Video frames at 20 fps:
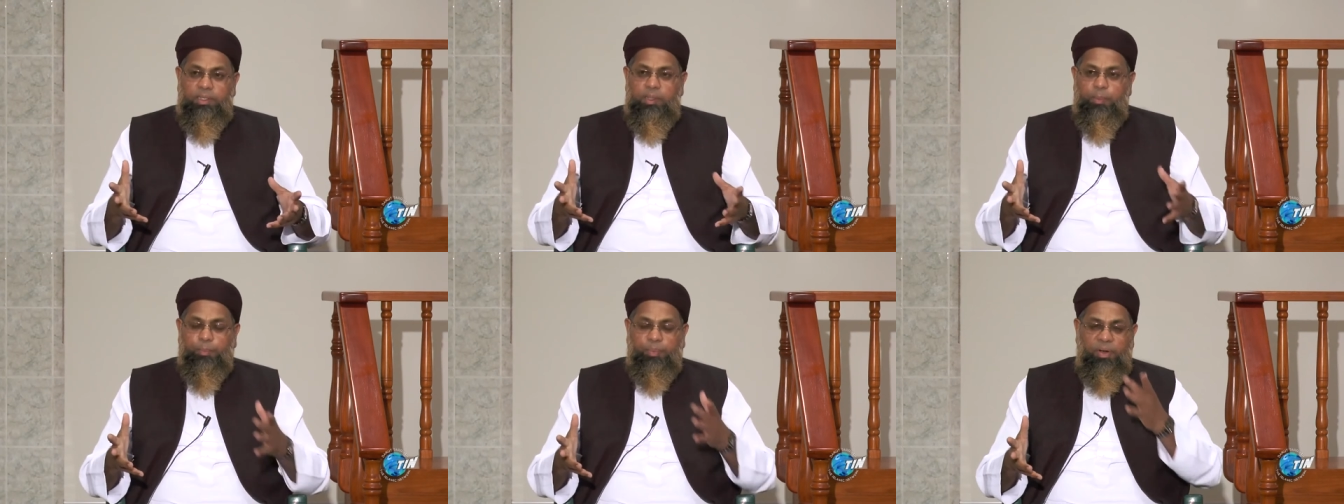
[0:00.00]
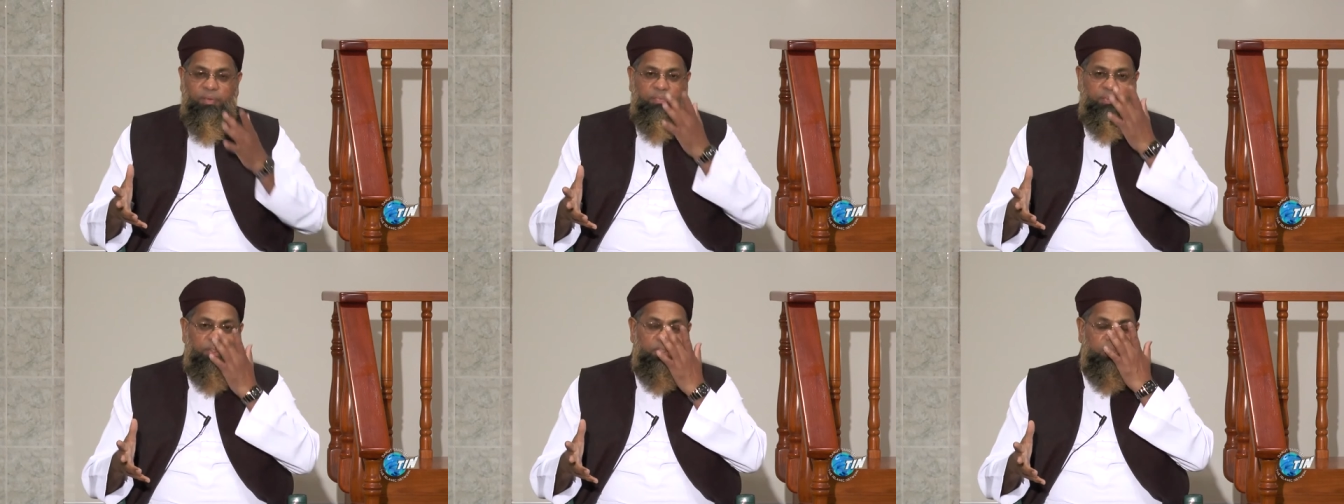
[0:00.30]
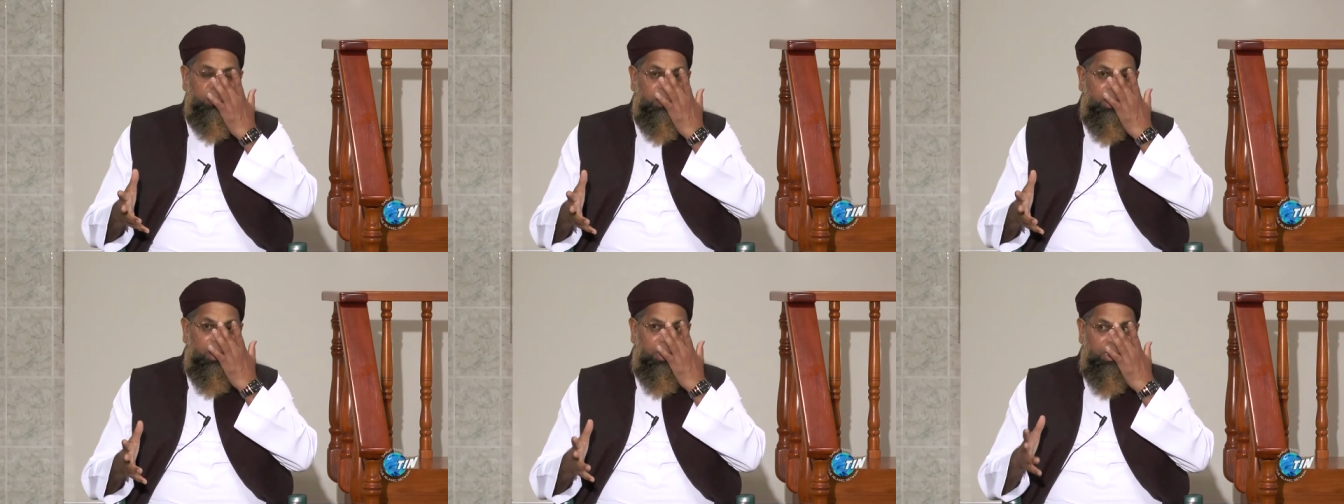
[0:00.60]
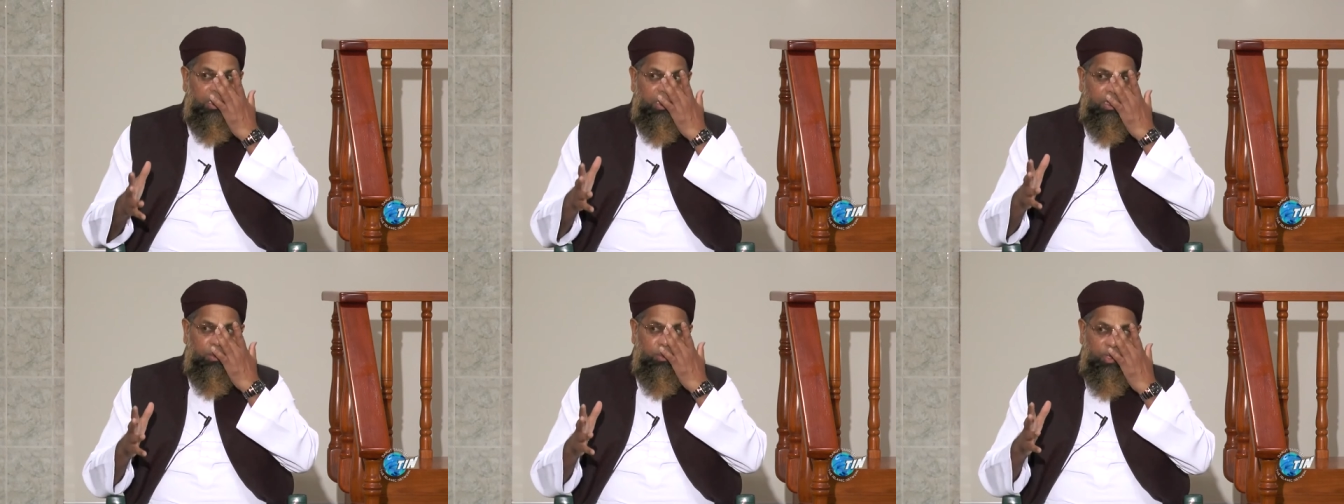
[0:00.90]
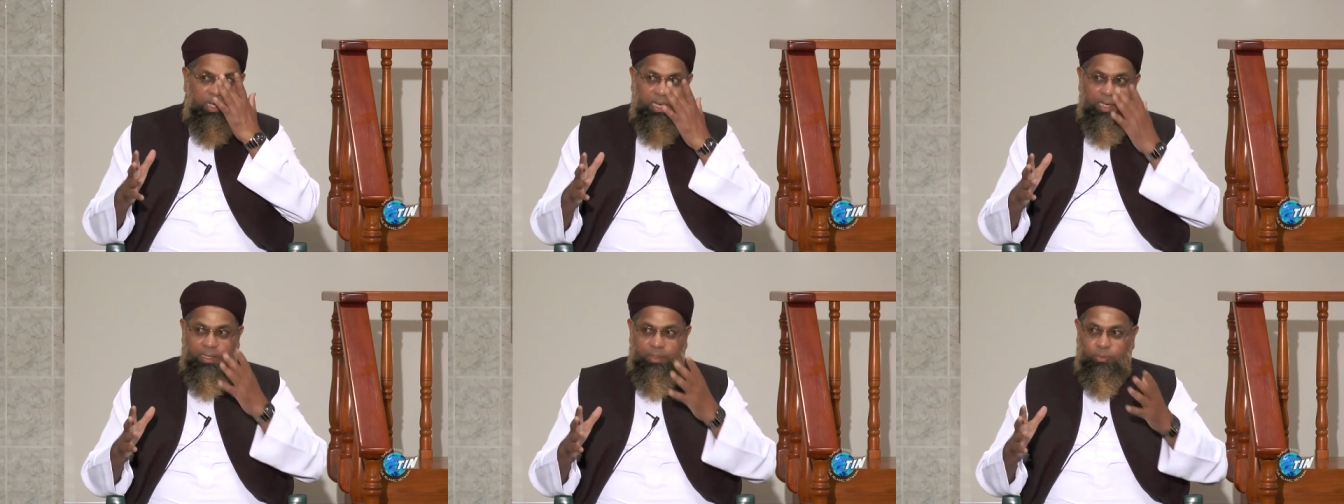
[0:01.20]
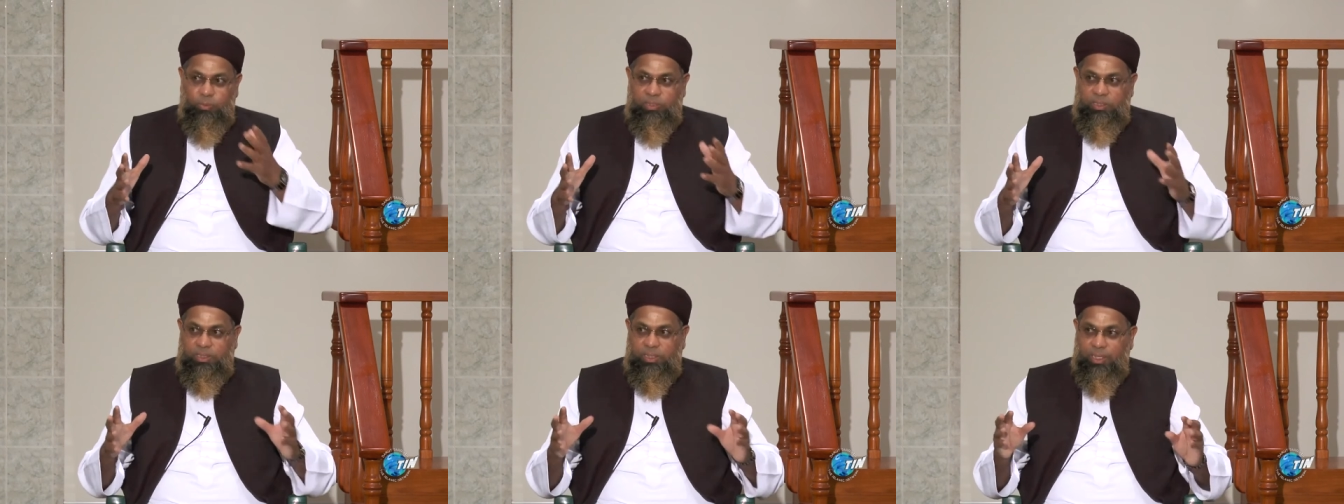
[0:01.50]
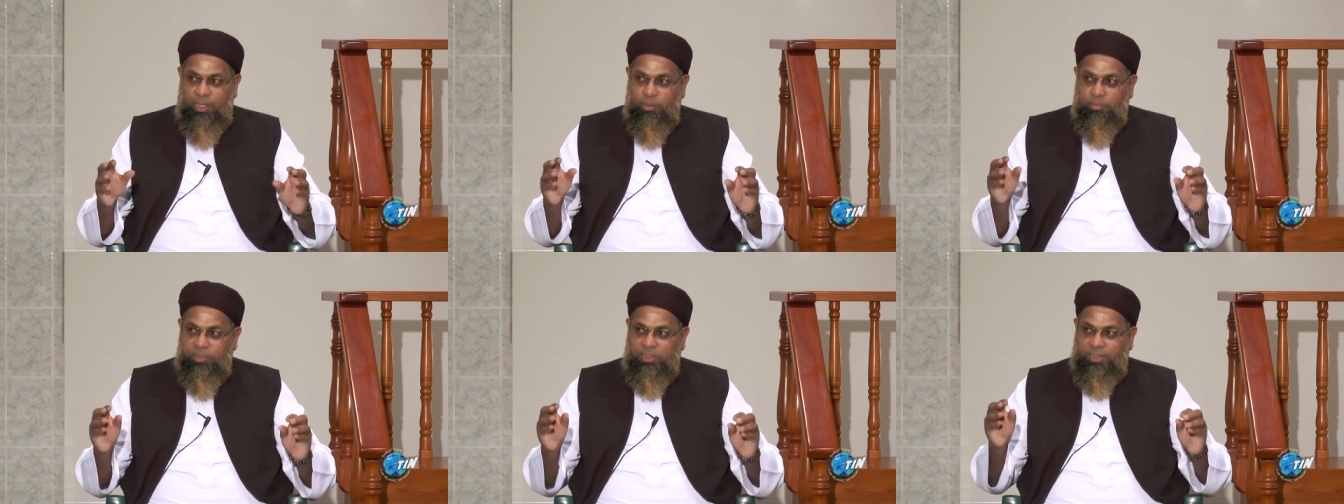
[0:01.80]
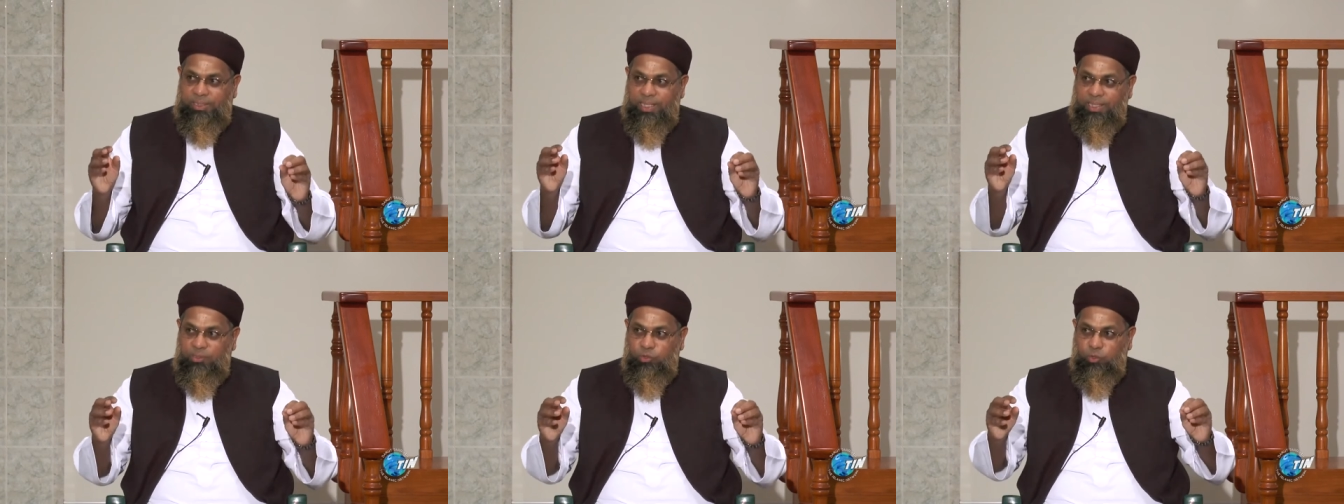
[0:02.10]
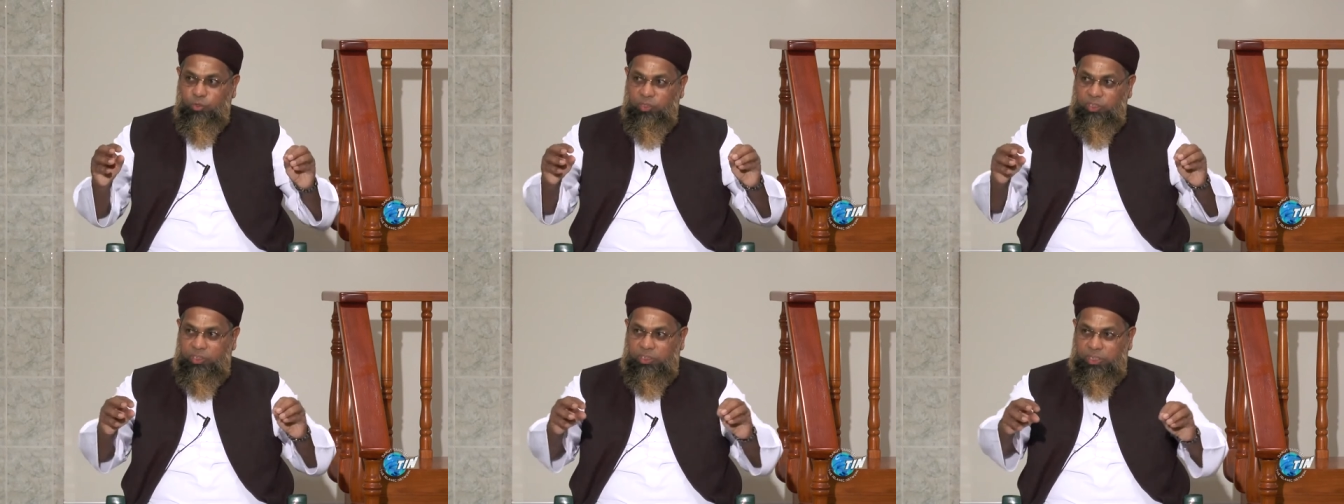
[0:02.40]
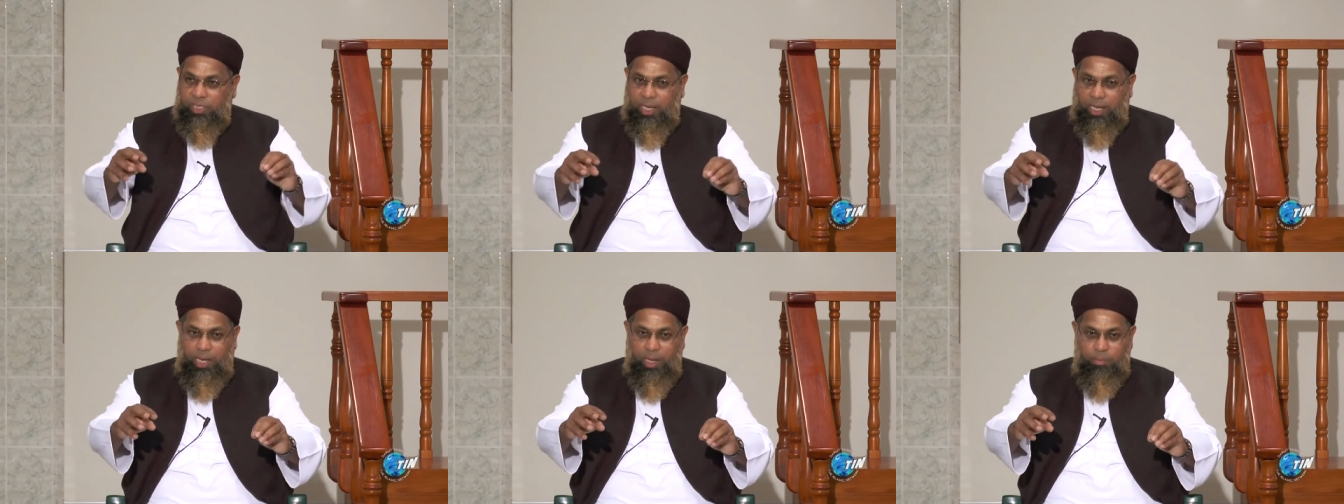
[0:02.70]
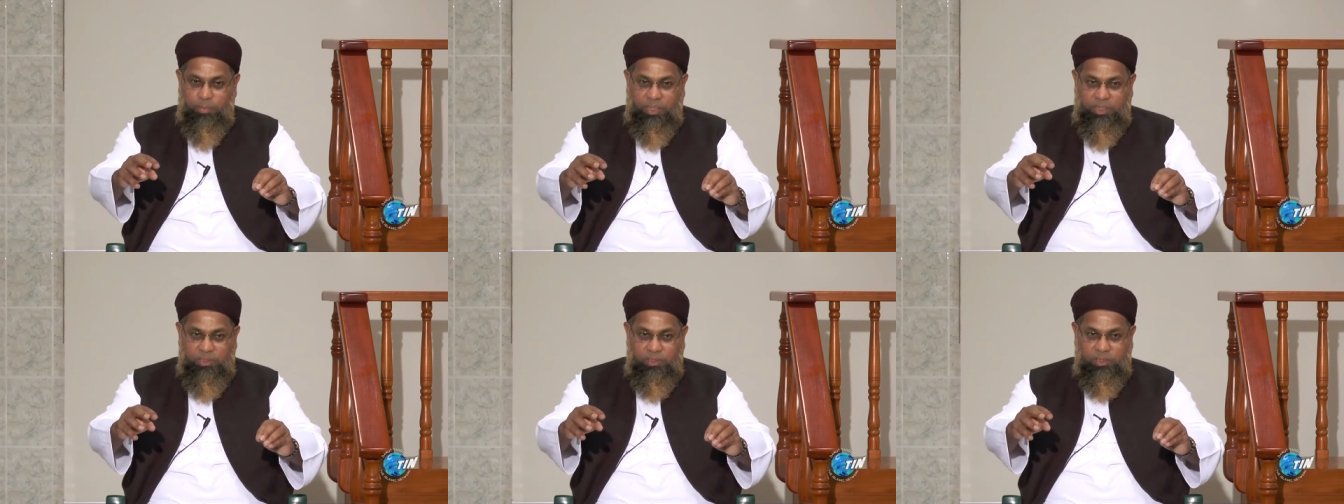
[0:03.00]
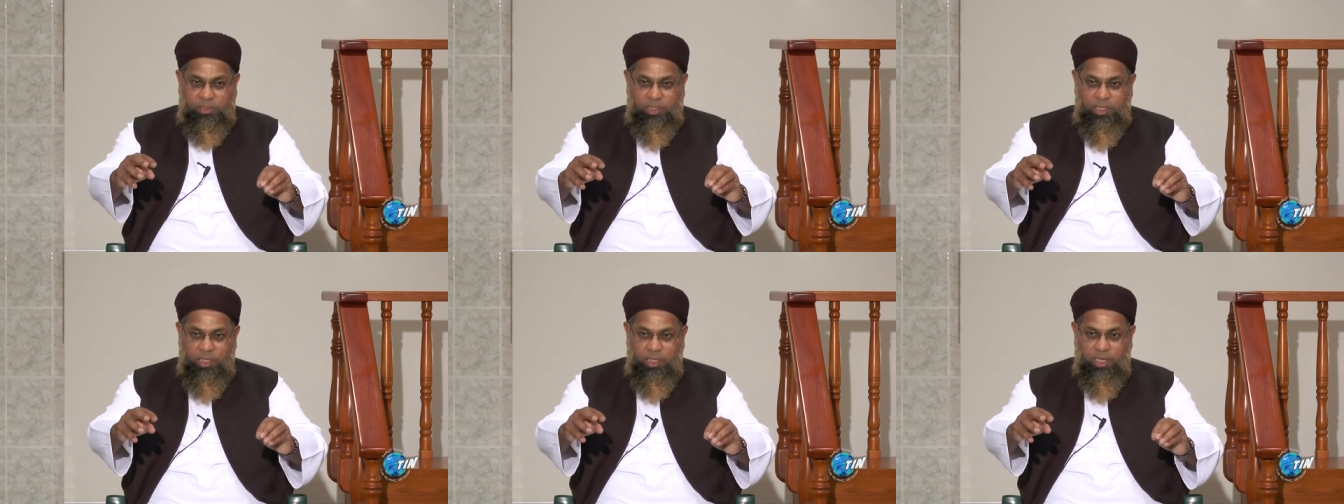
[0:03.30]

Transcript: the Prophet sallallahu alaihi wasallam said to the Sahabas,